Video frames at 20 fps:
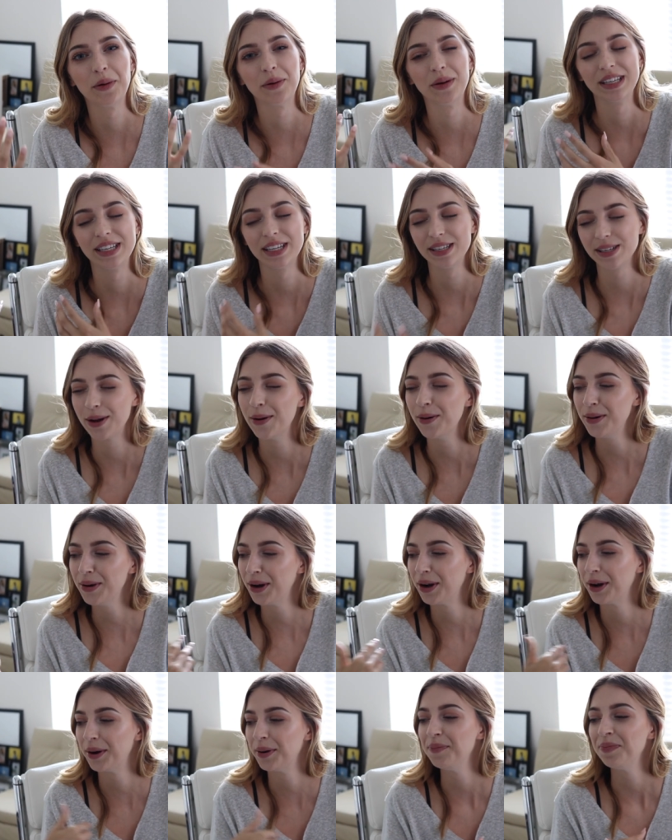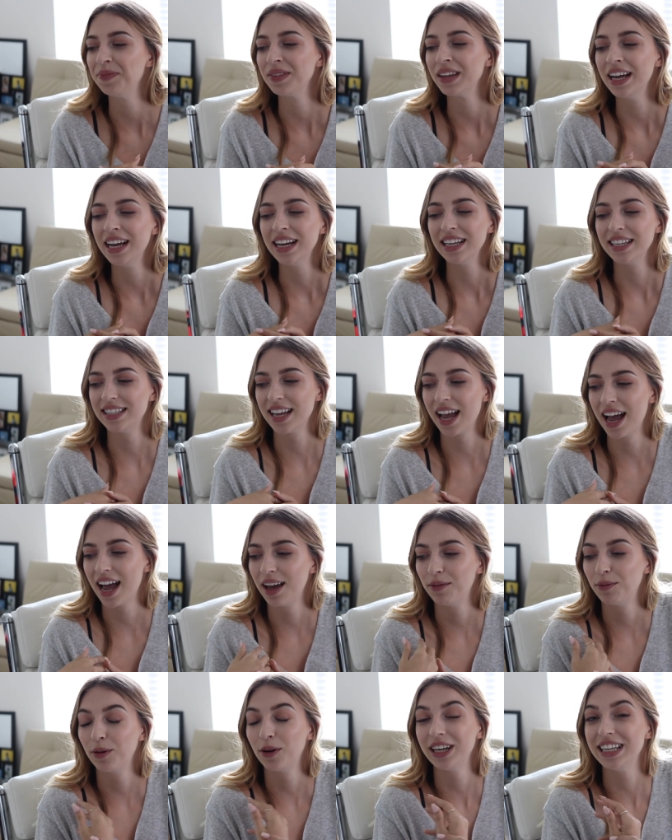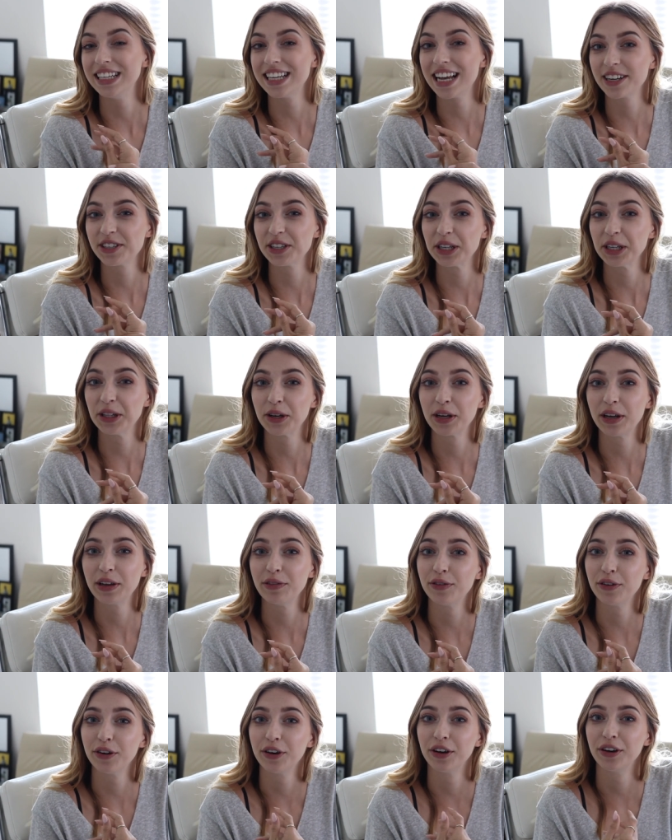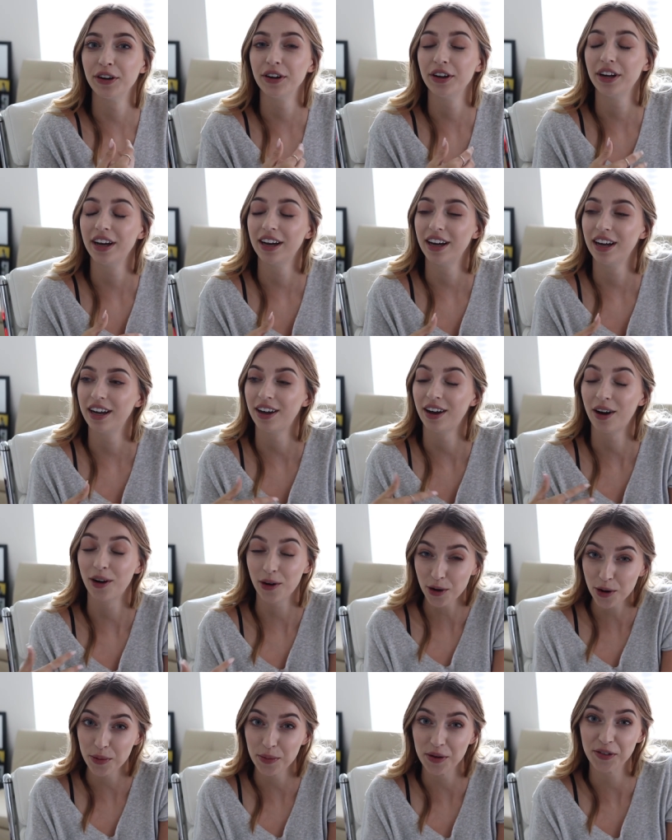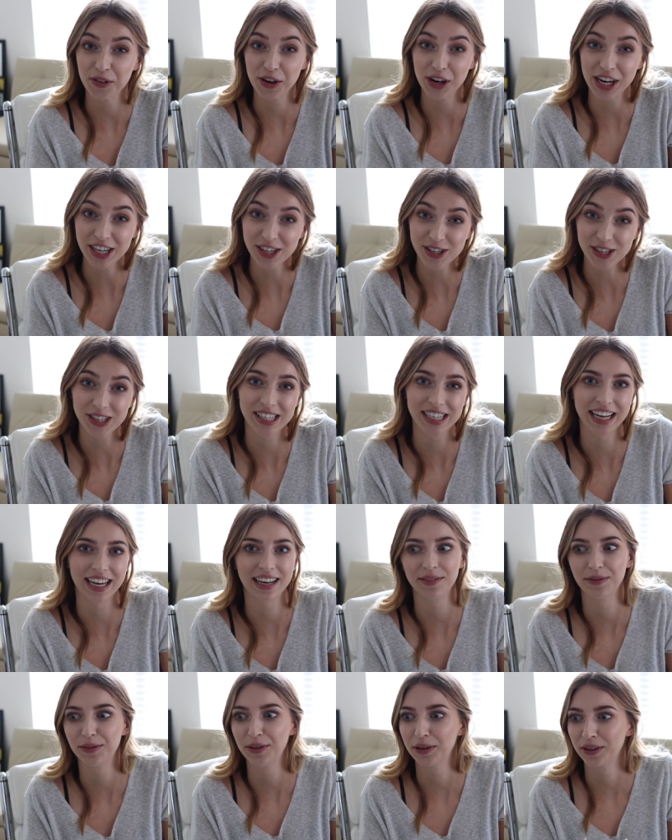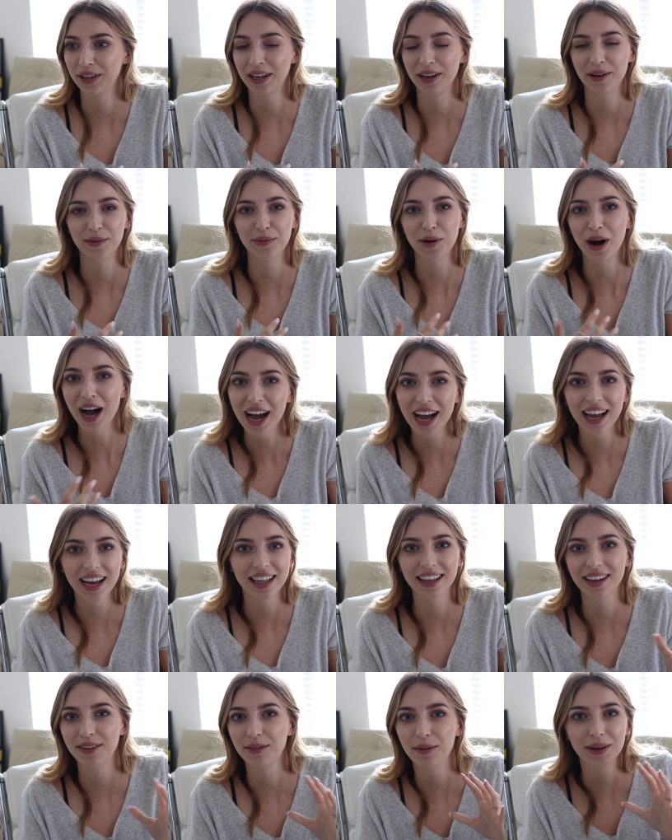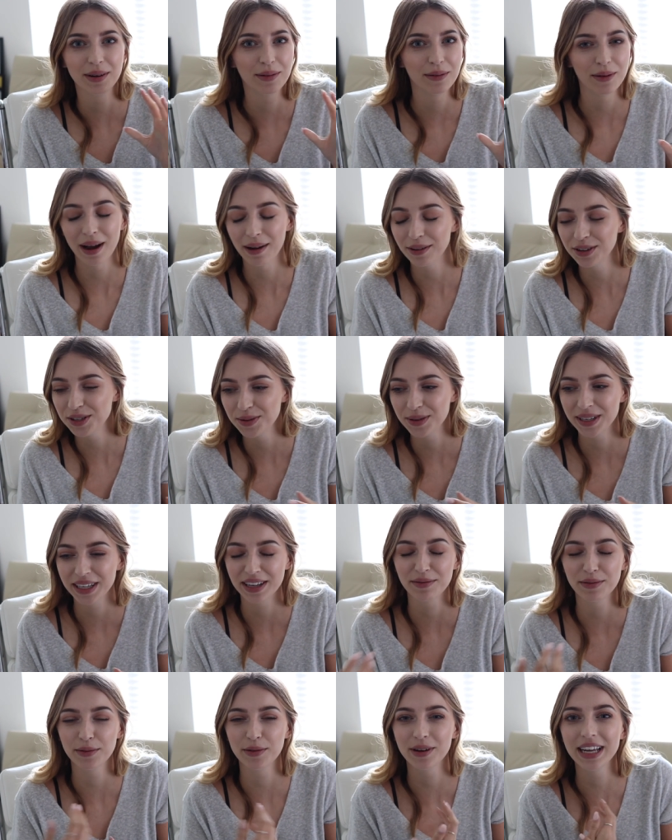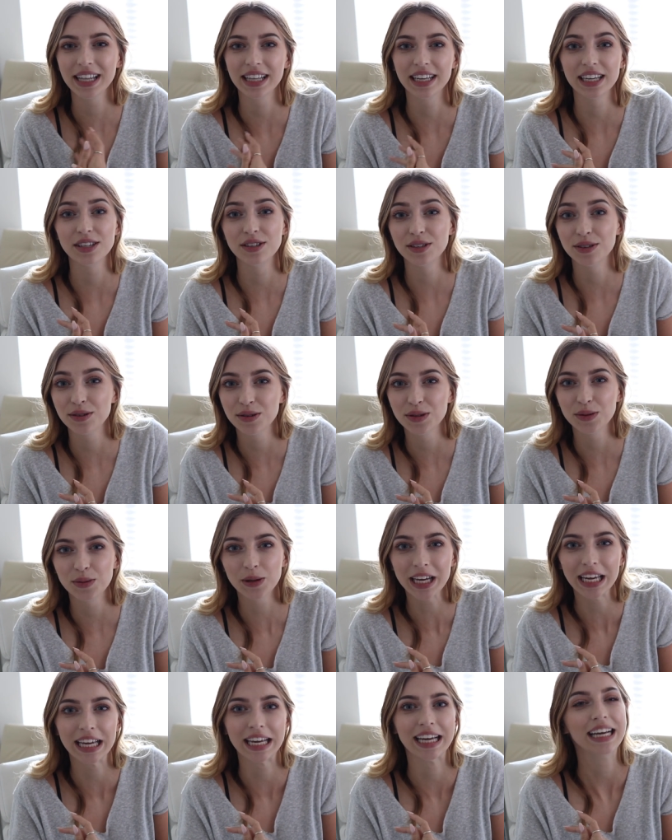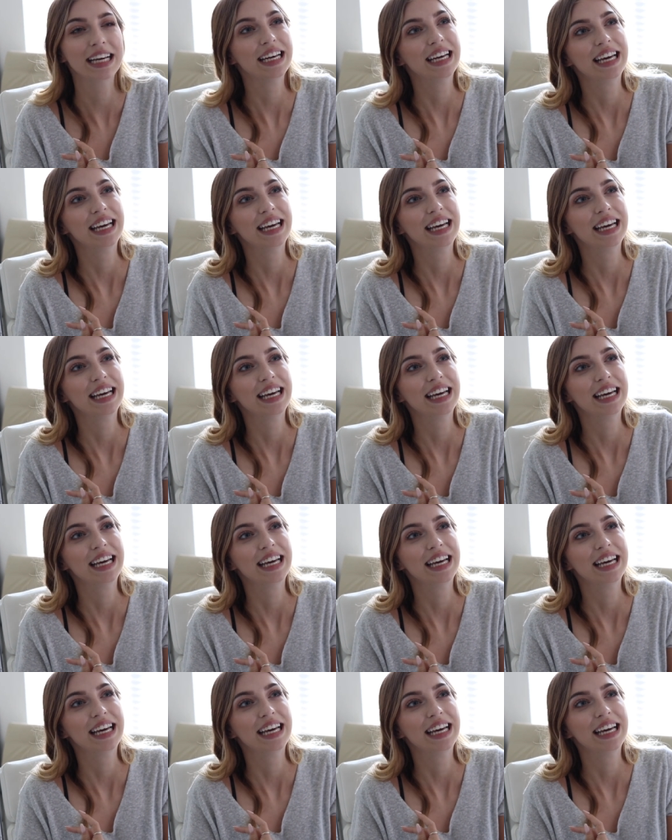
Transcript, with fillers: who was his owner said, well, he's actually looking for a, a home if you're interested. And we were like, why? Like, what? why would you want to give him away? Like, he's so sweet.